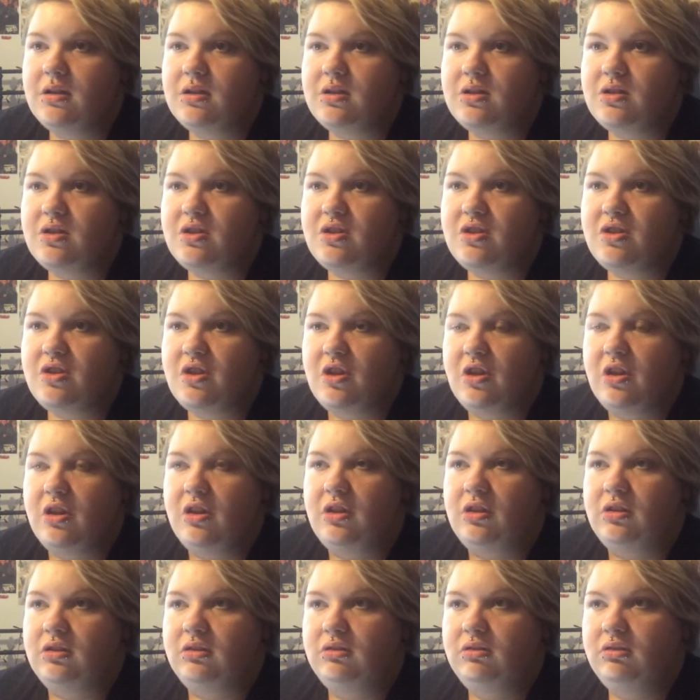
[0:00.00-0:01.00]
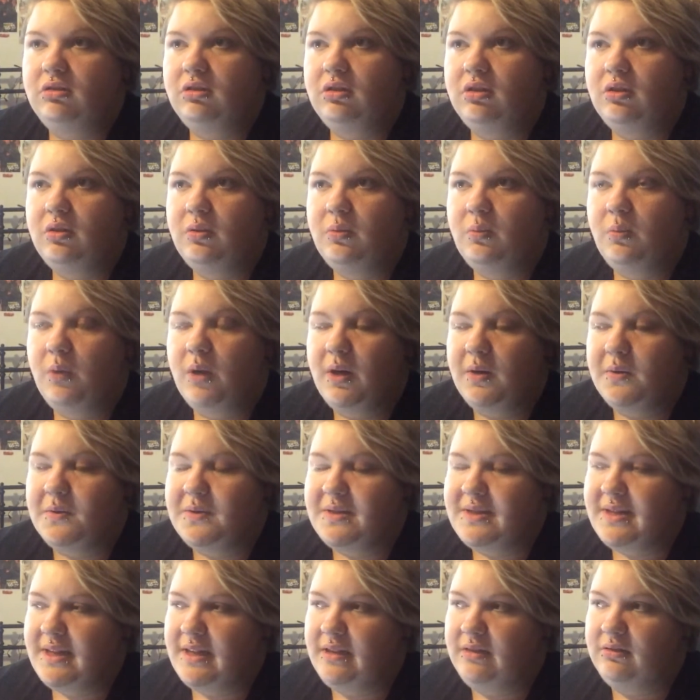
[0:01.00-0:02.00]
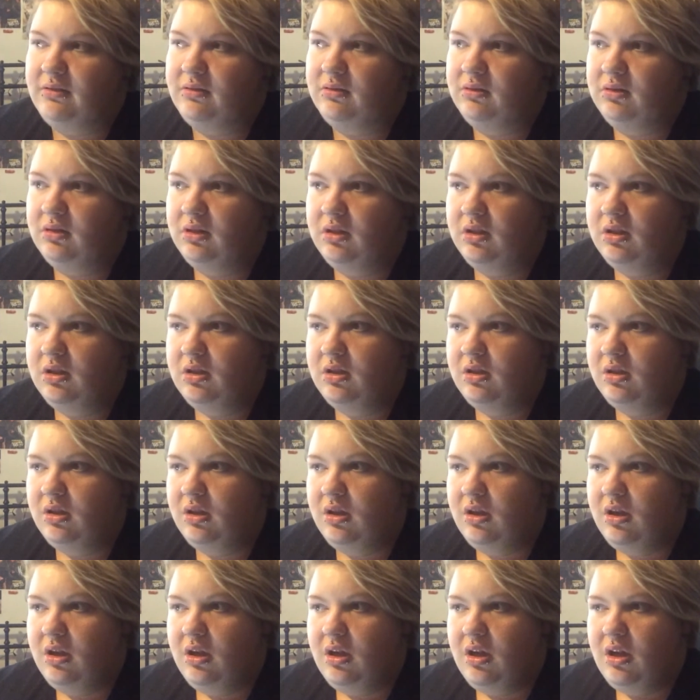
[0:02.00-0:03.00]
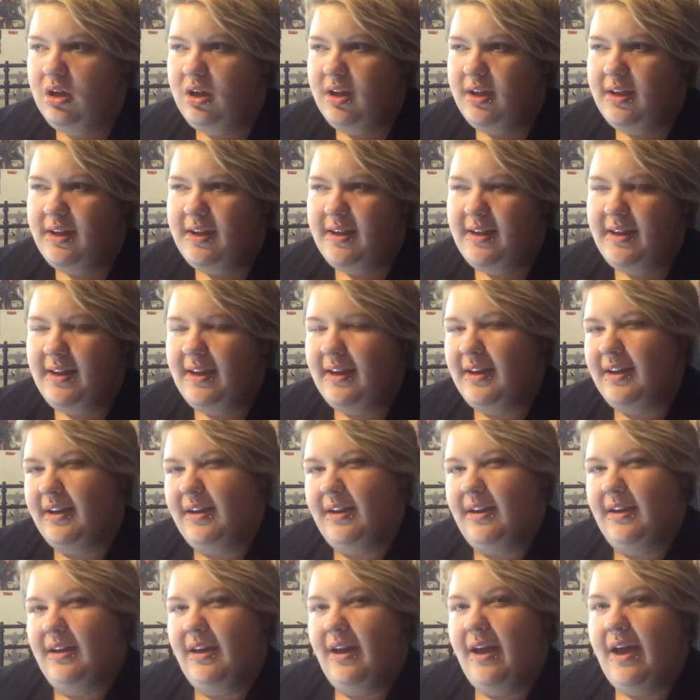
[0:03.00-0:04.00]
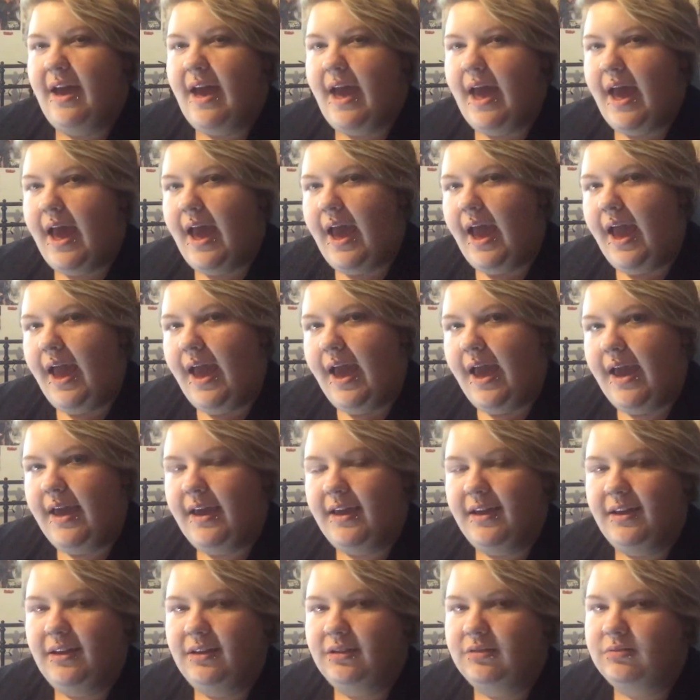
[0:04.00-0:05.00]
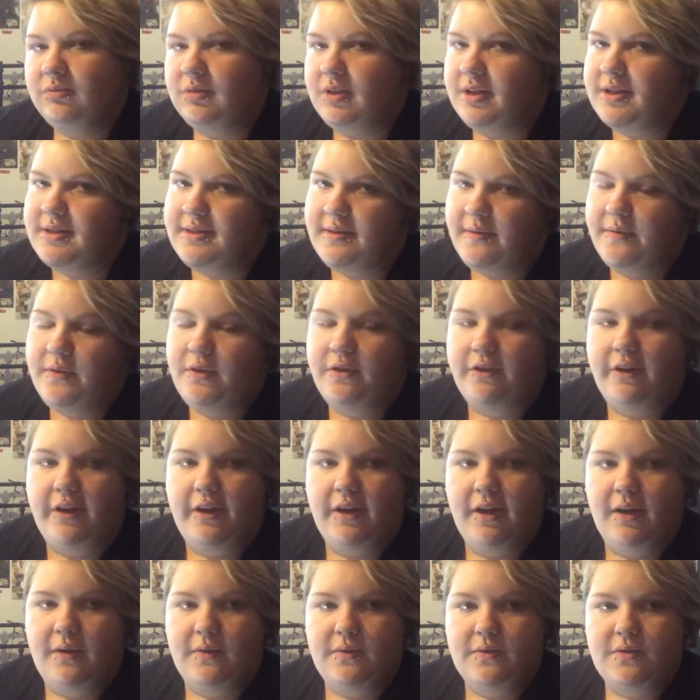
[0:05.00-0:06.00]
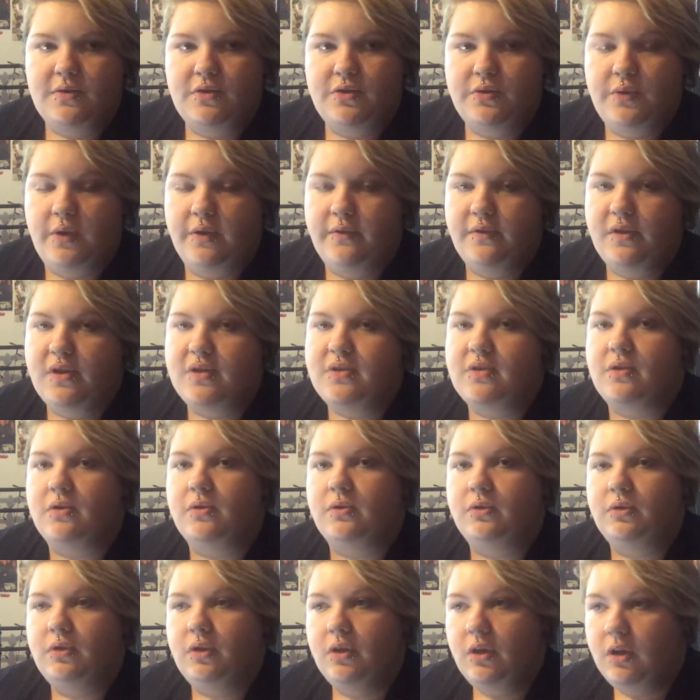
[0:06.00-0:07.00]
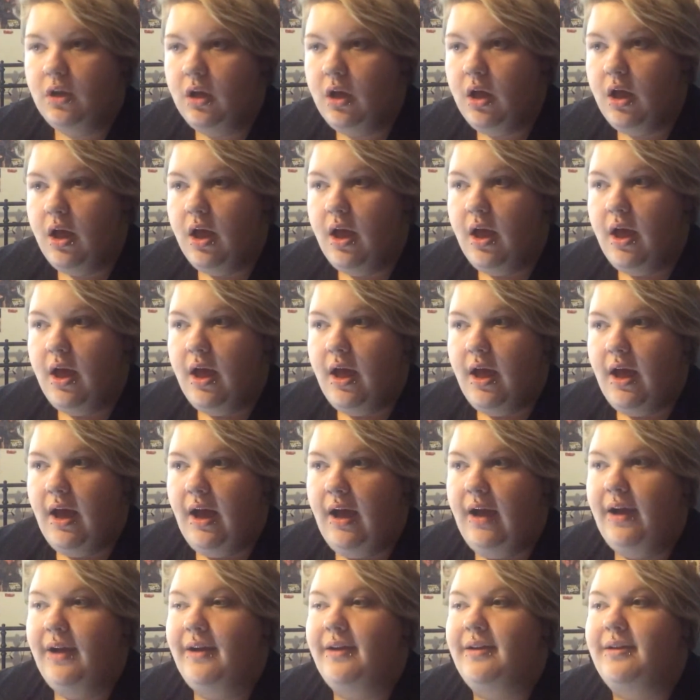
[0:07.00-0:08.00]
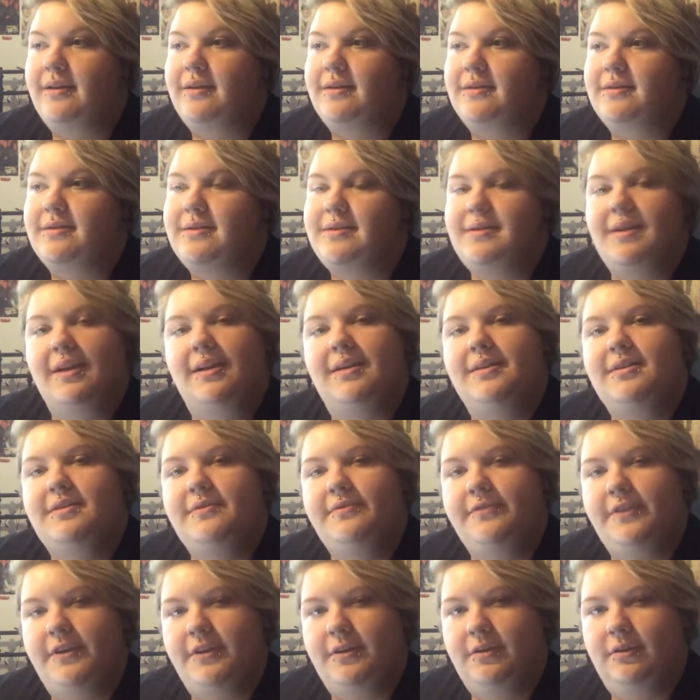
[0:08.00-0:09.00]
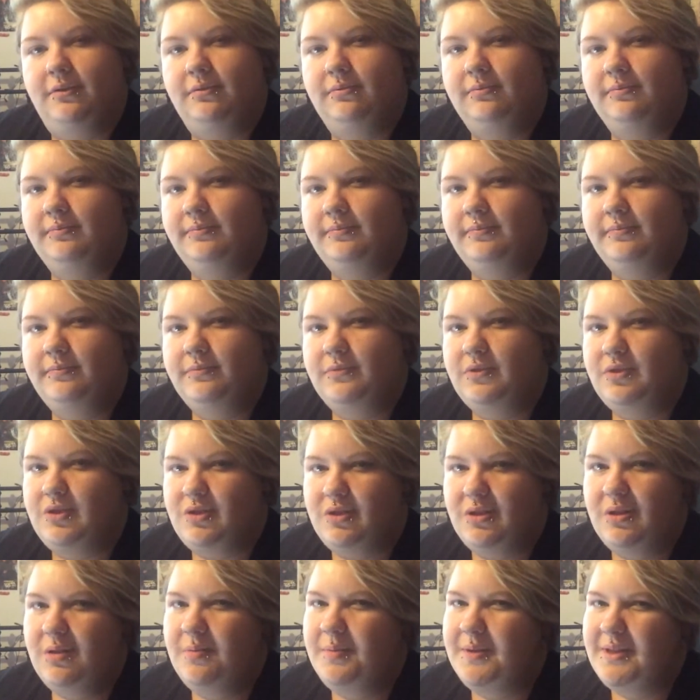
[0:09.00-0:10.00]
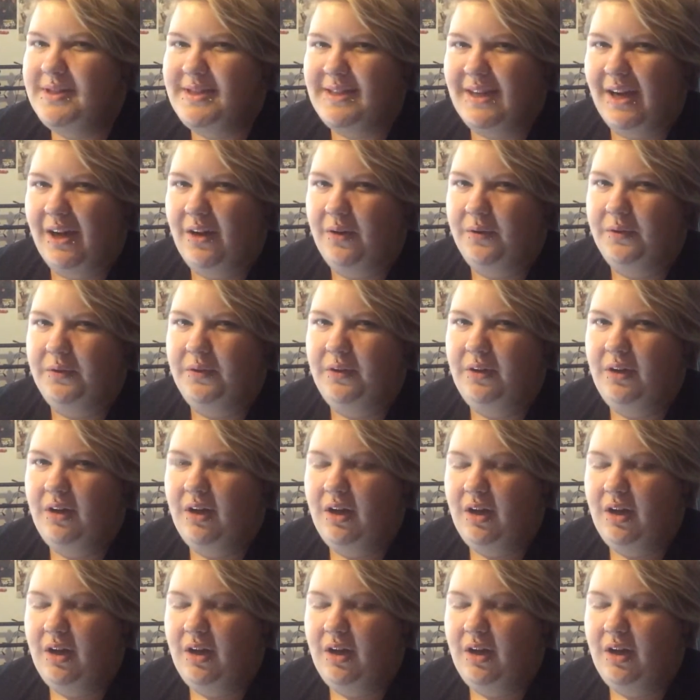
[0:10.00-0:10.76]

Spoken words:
So when I was in year 7 or 8, I was 12 years old. I started to feel just a little bit down.